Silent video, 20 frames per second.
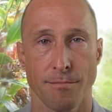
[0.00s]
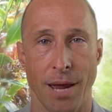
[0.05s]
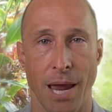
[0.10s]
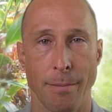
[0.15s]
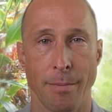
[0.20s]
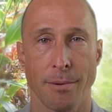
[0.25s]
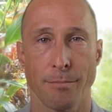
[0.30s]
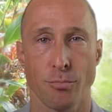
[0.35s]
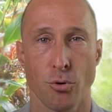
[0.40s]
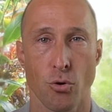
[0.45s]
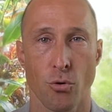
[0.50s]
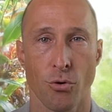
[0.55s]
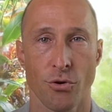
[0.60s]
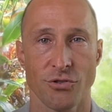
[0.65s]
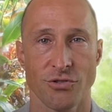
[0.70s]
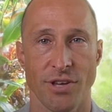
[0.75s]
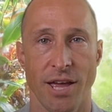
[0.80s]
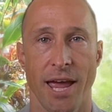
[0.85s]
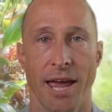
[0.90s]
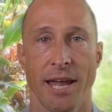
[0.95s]
payment
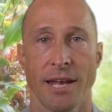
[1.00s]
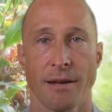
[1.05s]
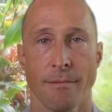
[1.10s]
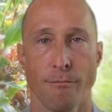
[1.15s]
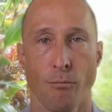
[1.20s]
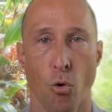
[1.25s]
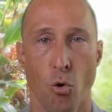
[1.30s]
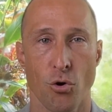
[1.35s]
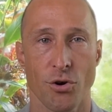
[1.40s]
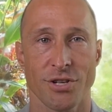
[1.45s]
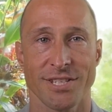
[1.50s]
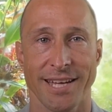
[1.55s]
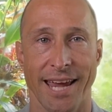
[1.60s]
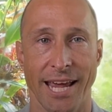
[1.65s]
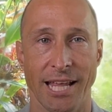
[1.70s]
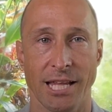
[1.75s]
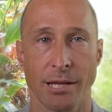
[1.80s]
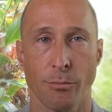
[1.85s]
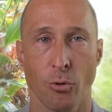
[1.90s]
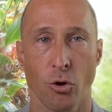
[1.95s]
pools, and more
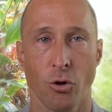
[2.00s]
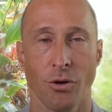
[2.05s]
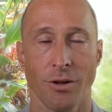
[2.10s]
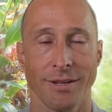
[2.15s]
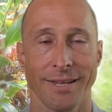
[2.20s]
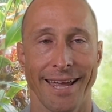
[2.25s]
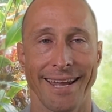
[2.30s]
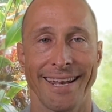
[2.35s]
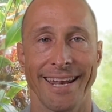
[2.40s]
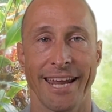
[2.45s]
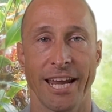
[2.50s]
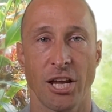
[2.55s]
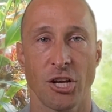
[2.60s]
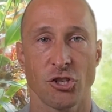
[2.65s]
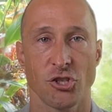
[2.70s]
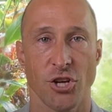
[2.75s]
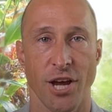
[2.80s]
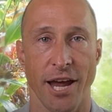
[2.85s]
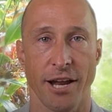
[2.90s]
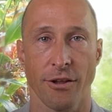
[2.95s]
scalable Lightning
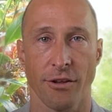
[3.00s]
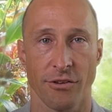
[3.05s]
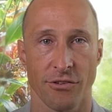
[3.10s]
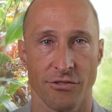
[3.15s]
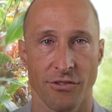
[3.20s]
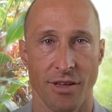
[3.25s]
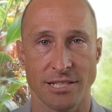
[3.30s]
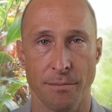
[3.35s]
channels.